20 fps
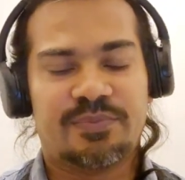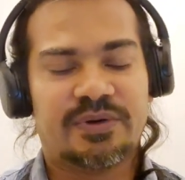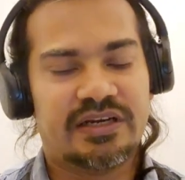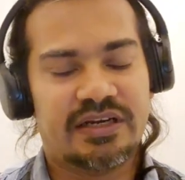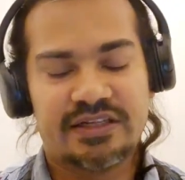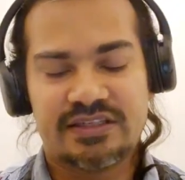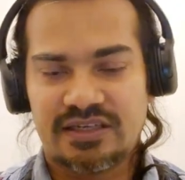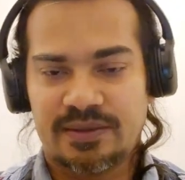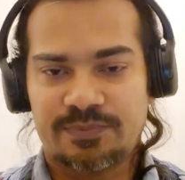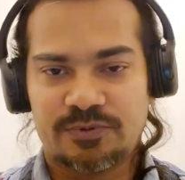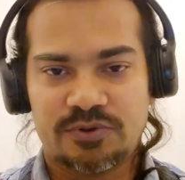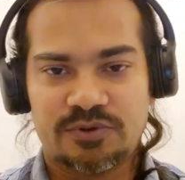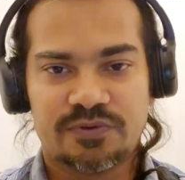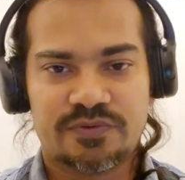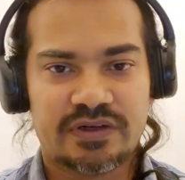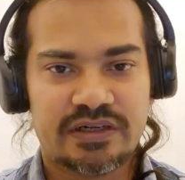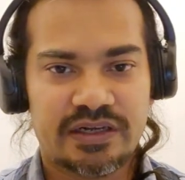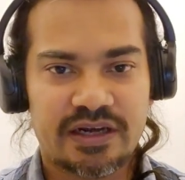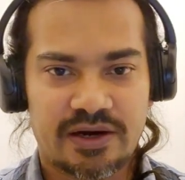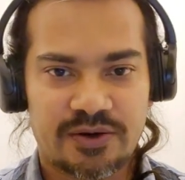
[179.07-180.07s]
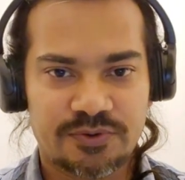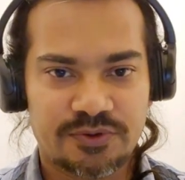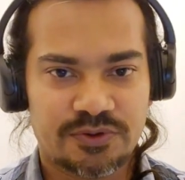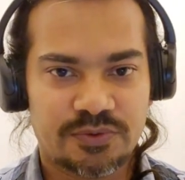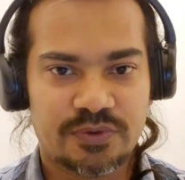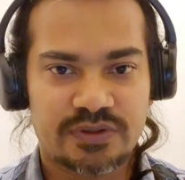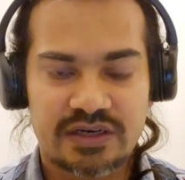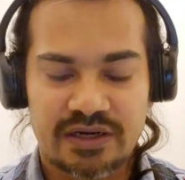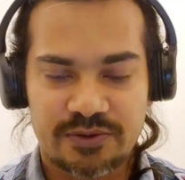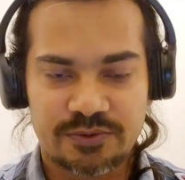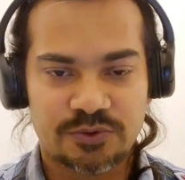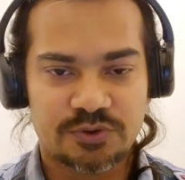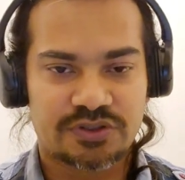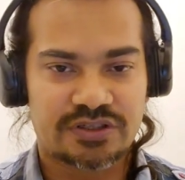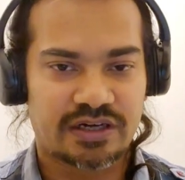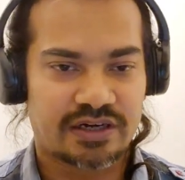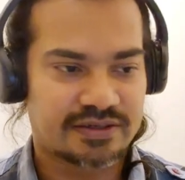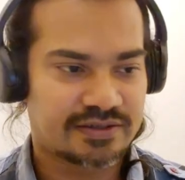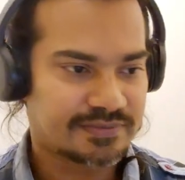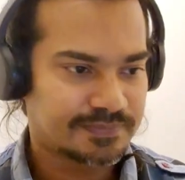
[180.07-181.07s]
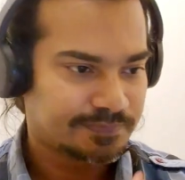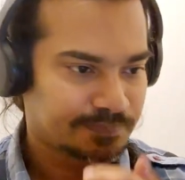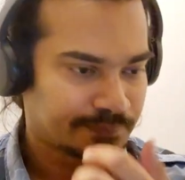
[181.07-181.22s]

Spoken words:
But it's up to you really how you do it, how you start.